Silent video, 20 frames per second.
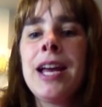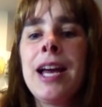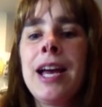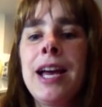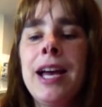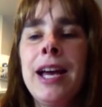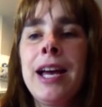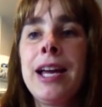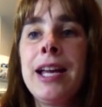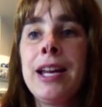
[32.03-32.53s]

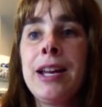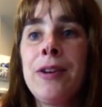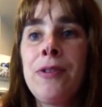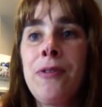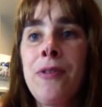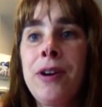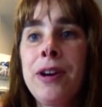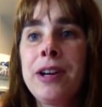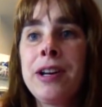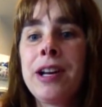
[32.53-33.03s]
And in
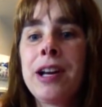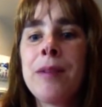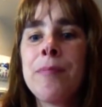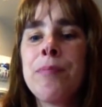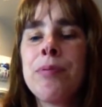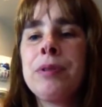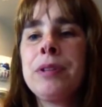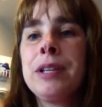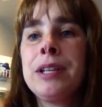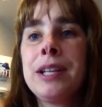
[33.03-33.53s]
order to
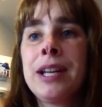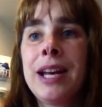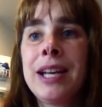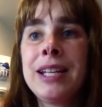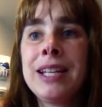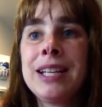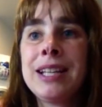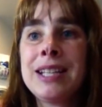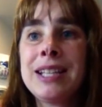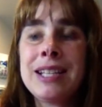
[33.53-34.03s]
complete, I
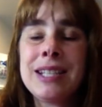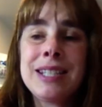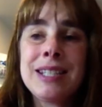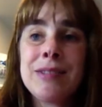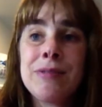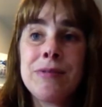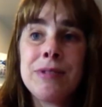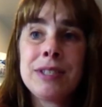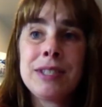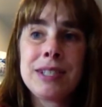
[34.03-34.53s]
need to
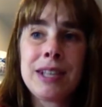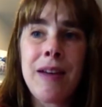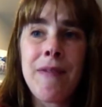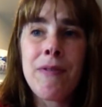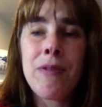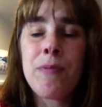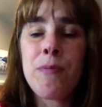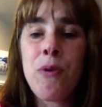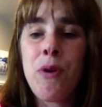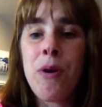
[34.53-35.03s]
sue
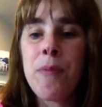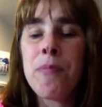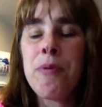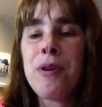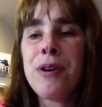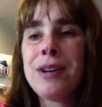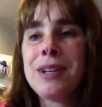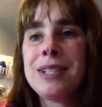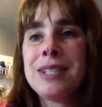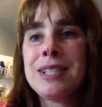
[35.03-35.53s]
seven more
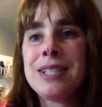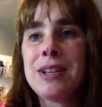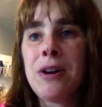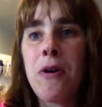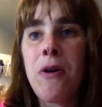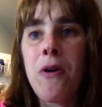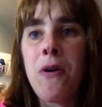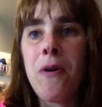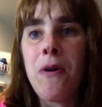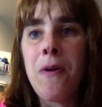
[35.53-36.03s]
books.
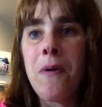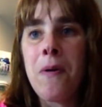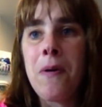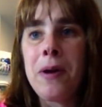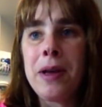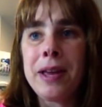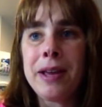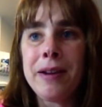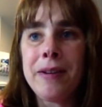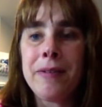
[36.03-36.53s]
So
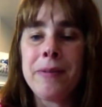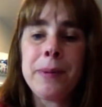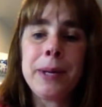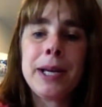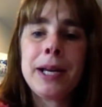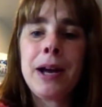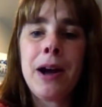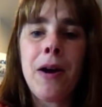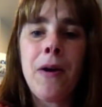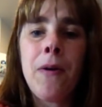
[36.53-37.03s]
here we
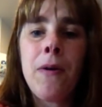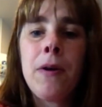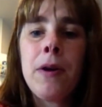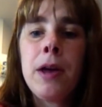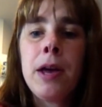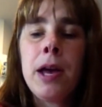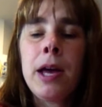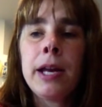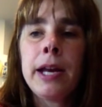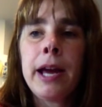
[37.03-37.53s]
go.
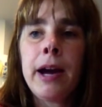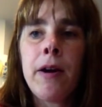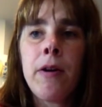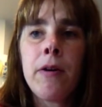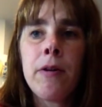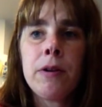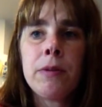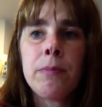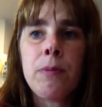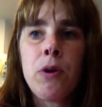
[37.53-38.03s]
Now,
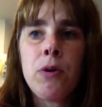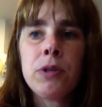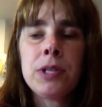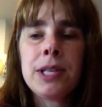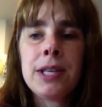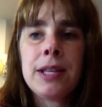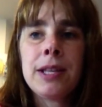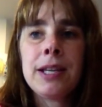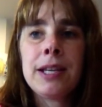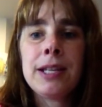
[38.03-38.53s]
most
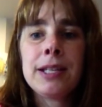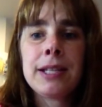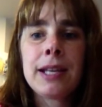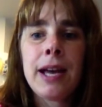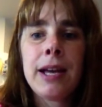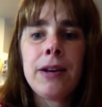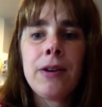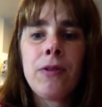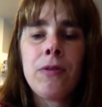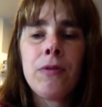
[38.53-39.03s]
of these,
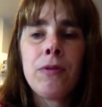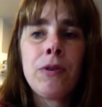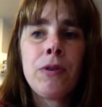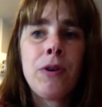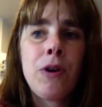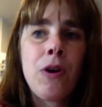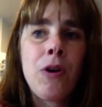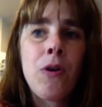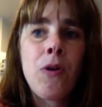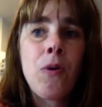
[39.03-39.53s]
I don't
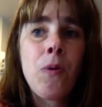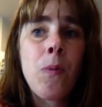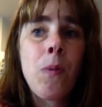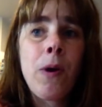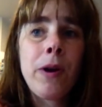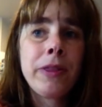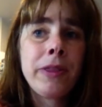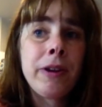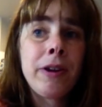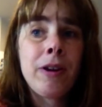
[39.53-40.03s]
know
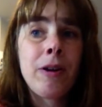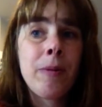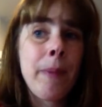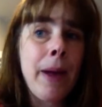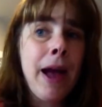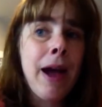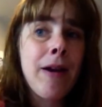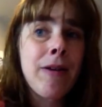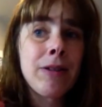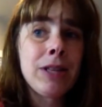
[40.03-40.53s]
what they're
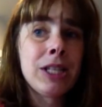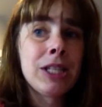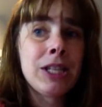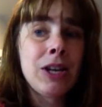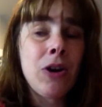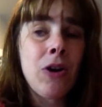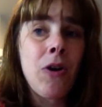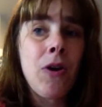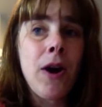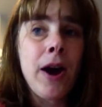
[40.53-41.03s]
about.
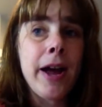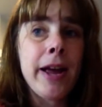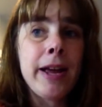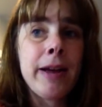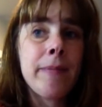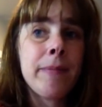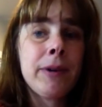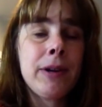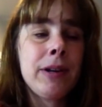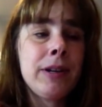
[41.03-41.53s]
So I
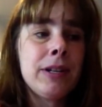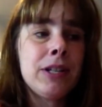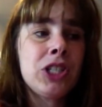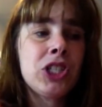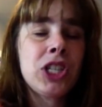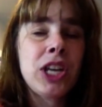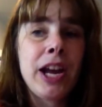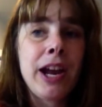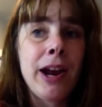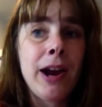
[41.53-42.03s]
am going to
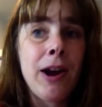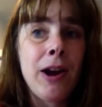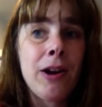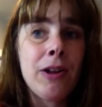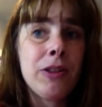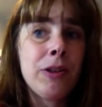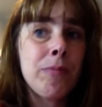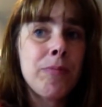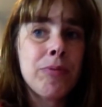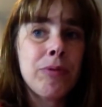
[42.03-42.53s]
share
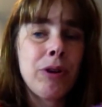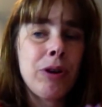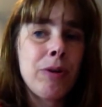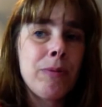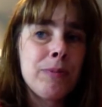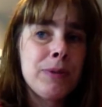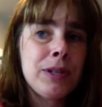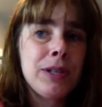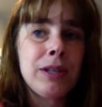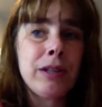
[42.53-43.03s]
the
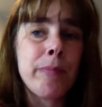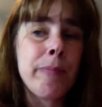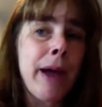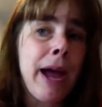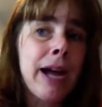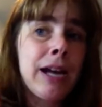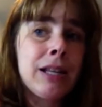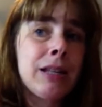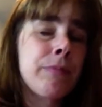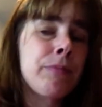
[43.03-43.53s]
blurbs on the
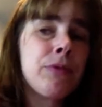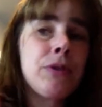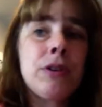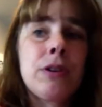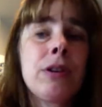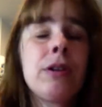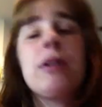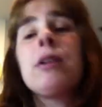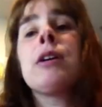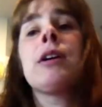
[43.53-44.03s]
back of the
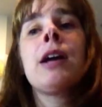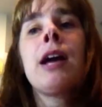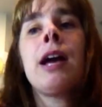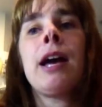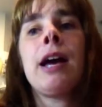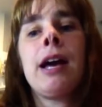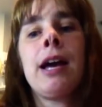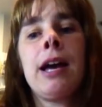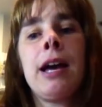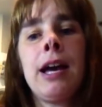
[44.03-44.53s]
book.
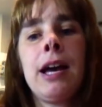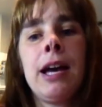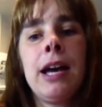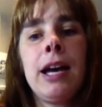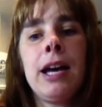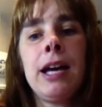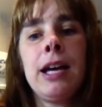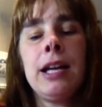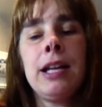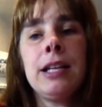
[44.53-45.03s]

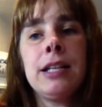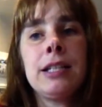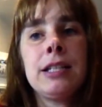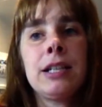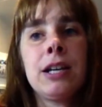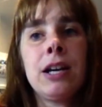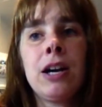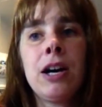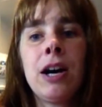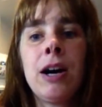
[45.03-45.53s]
And
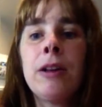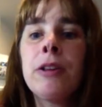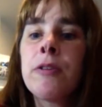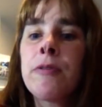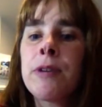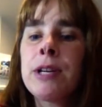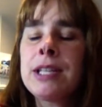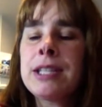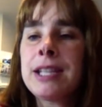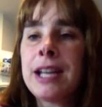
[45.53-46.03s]
uh, the
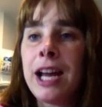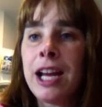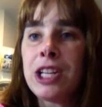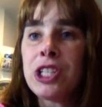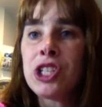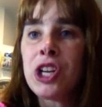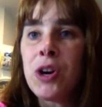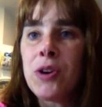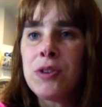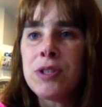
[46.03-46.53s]
reason I
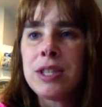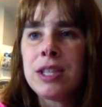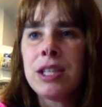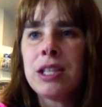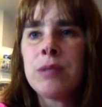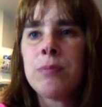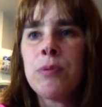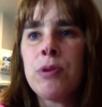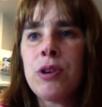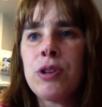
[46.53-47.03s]
chose these
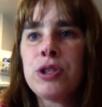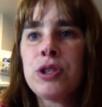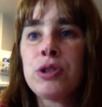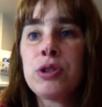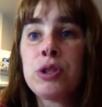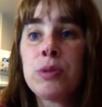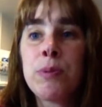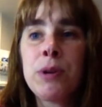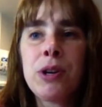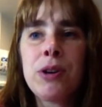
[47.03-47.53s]
books
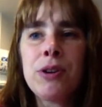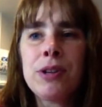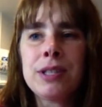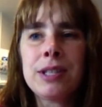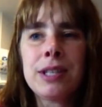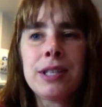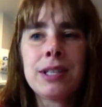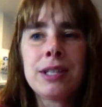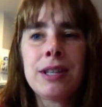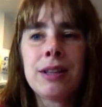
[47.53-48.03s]
is because
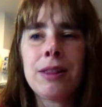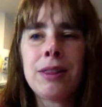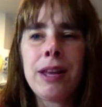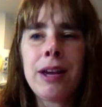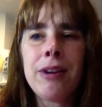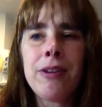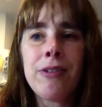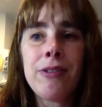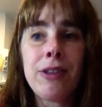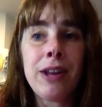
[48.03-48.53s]
it's the
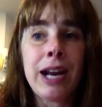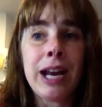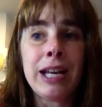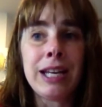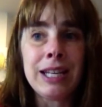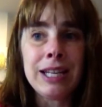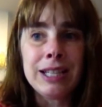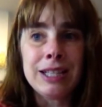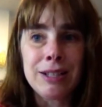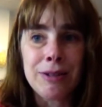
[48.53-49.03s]
letter that I
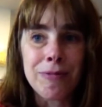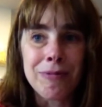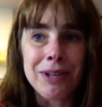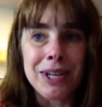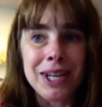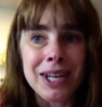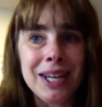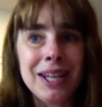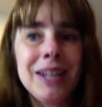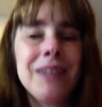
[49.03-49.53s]
need to
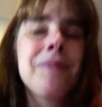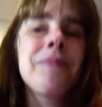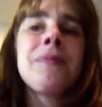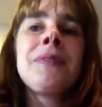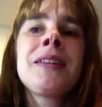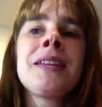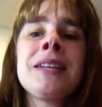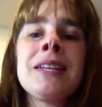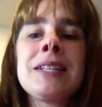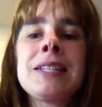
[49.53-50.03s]
read.
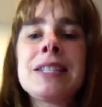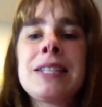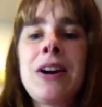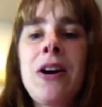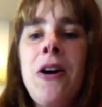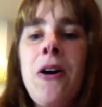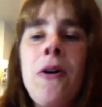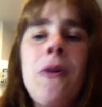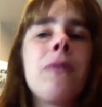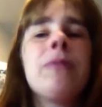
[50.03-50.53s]

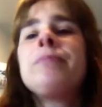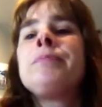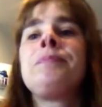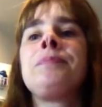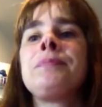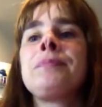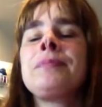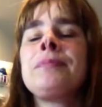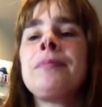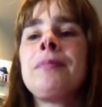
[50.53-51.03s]
So,
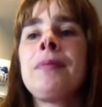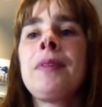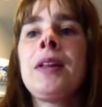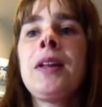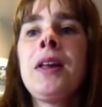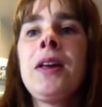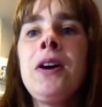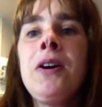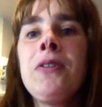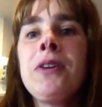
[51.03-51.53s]

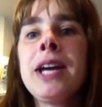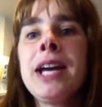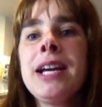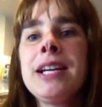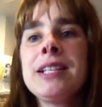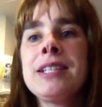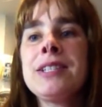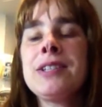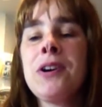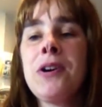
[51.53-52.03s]
okay,
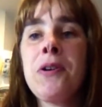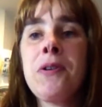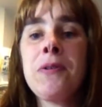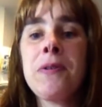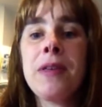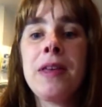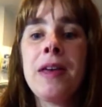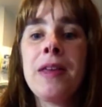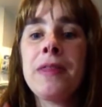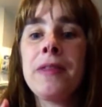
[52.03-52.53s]
so
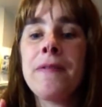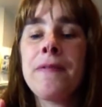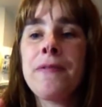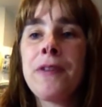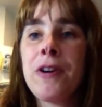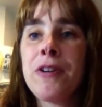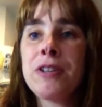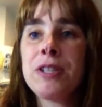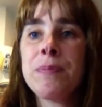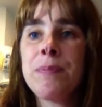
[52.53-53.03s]
the
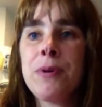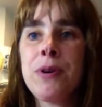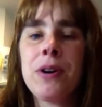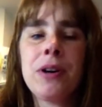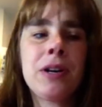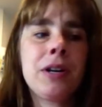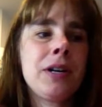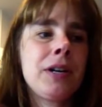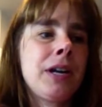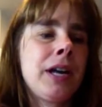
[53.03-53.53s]
first book,
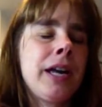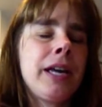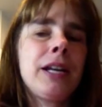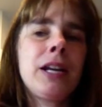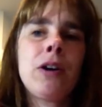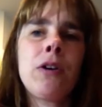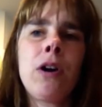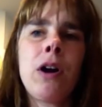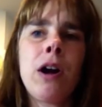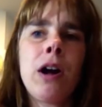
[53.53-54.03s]
and
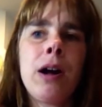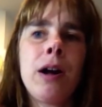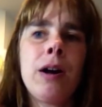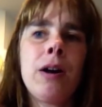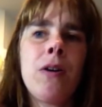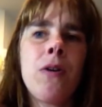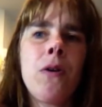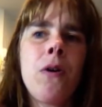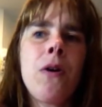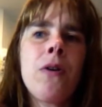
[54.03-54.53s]

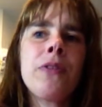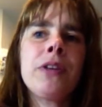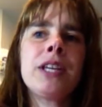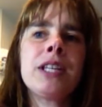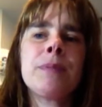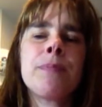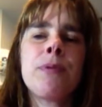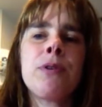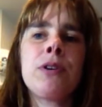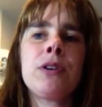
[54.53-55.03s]
uh, all these
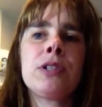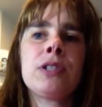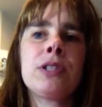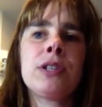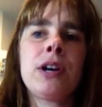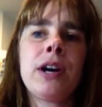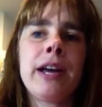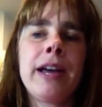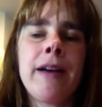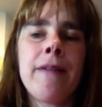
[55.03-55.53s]
books,
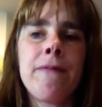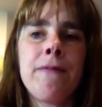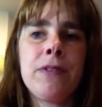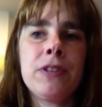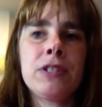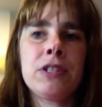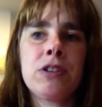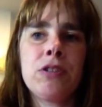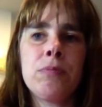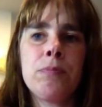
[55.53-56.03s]
I have
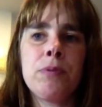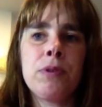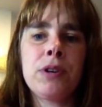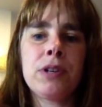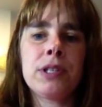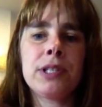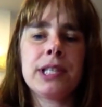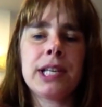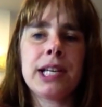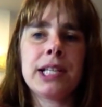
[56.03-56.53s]
physical
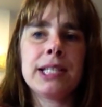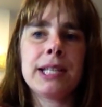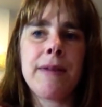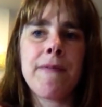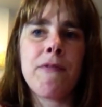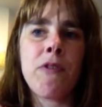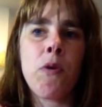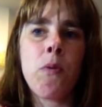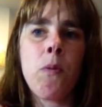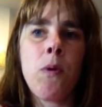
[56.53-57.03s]
books except
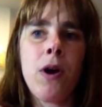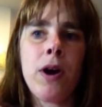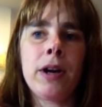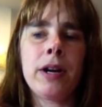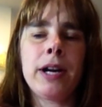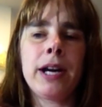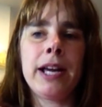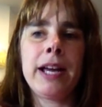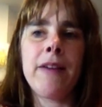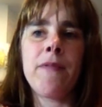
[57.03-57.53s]
for one.
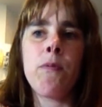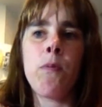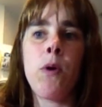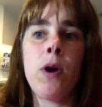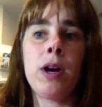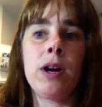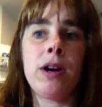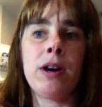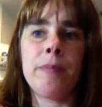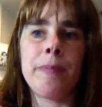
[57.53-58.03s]
I have
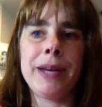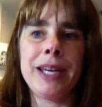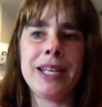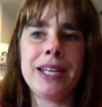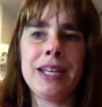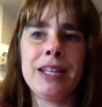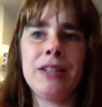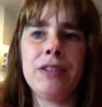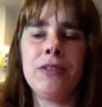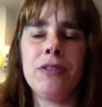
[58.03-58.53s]
one on my
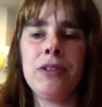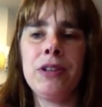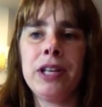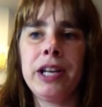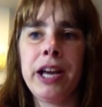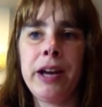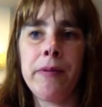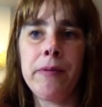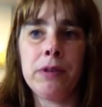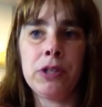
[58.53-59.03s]
Kindle, and
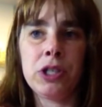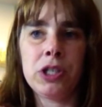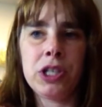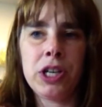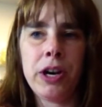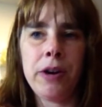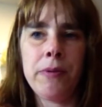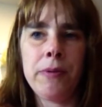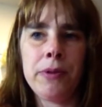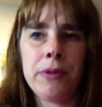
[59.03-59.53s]
I will
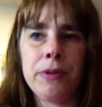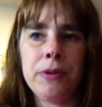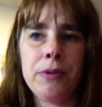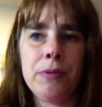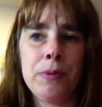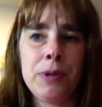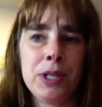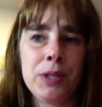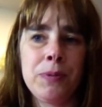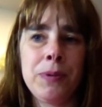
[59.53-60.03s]
share with you
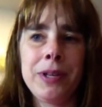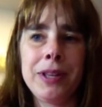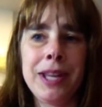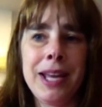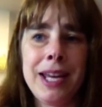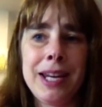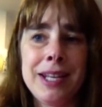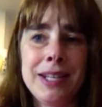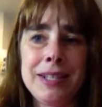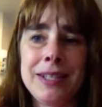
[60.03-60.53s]
which one
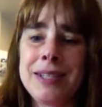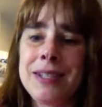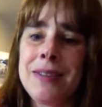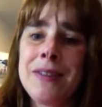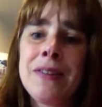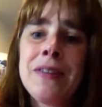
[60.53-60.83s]
that is.